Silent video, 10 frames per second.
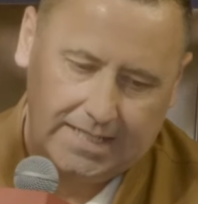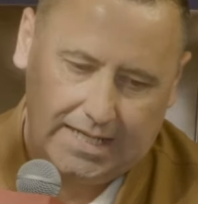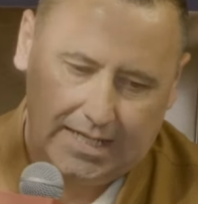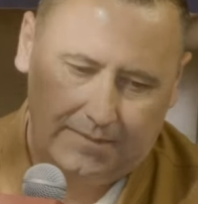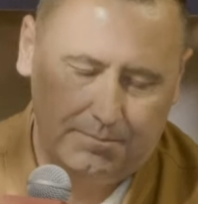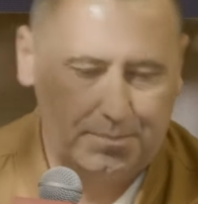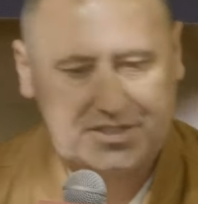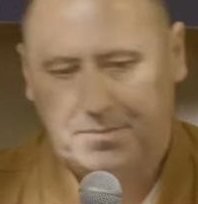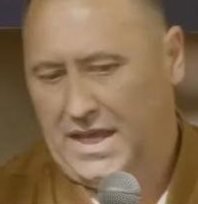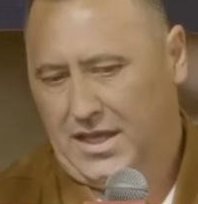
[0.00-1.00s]

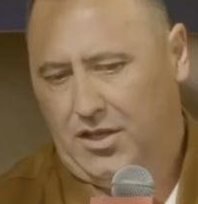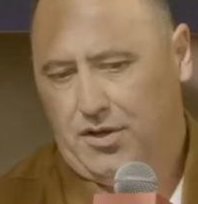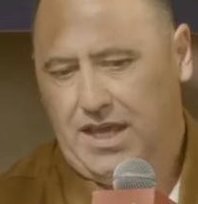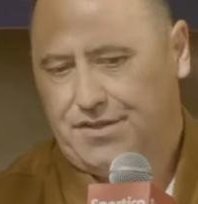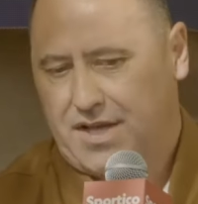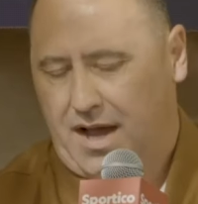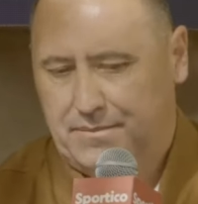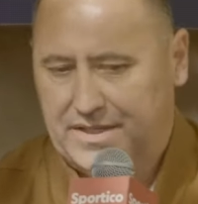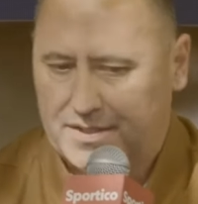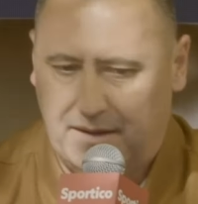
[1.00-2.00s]
But to me, you know, he taught
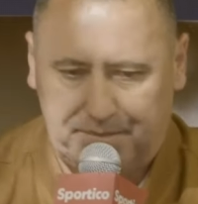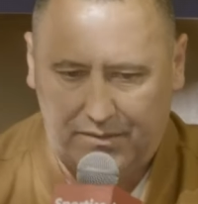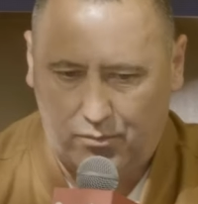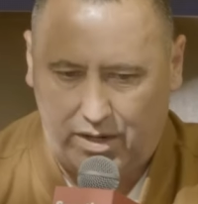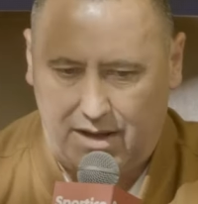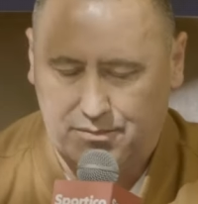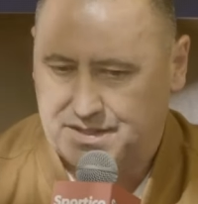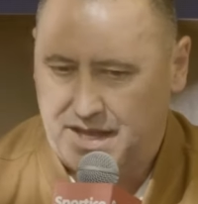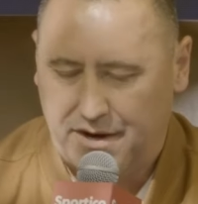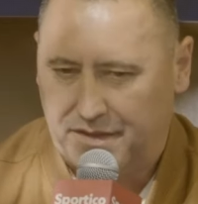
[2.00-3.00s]
me something when I
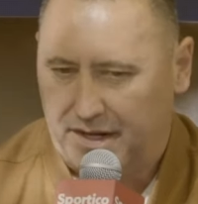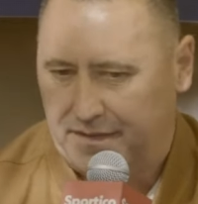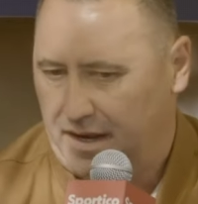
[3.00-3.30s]
was there that